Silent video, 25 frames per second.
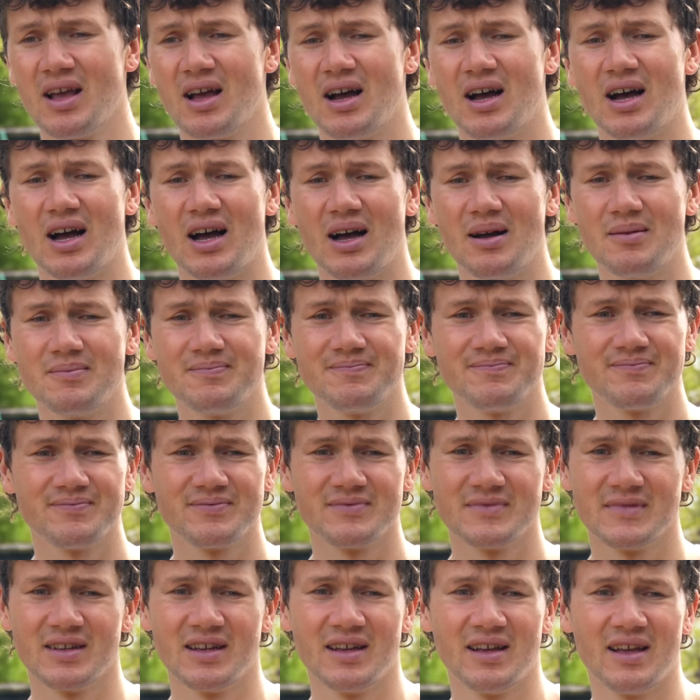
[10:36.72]

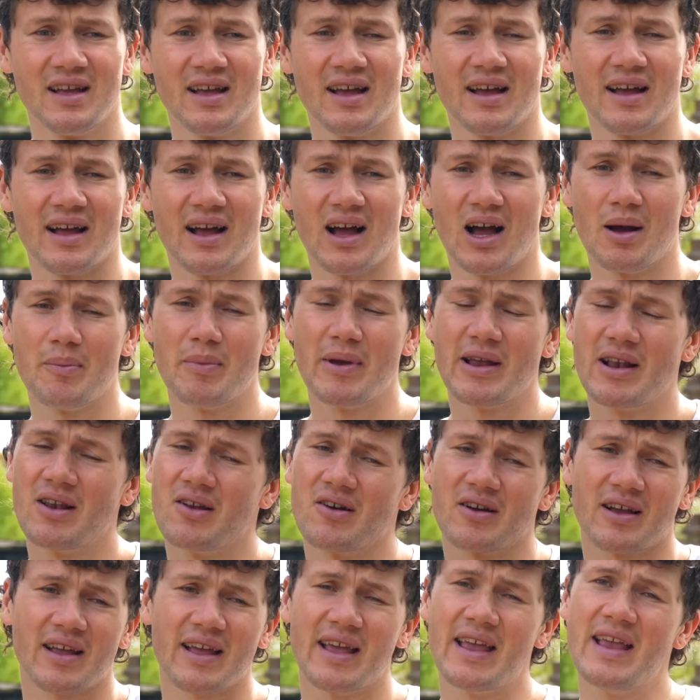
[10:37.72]
I mean,
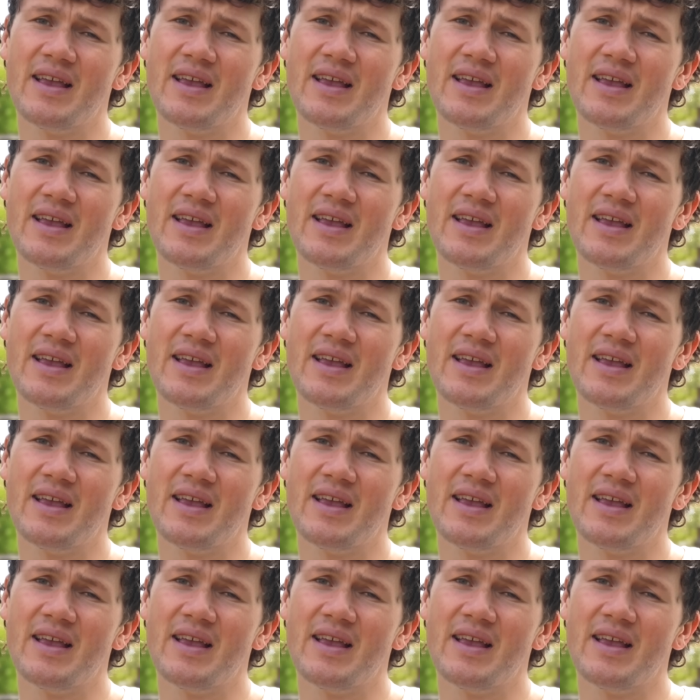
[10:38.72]
look,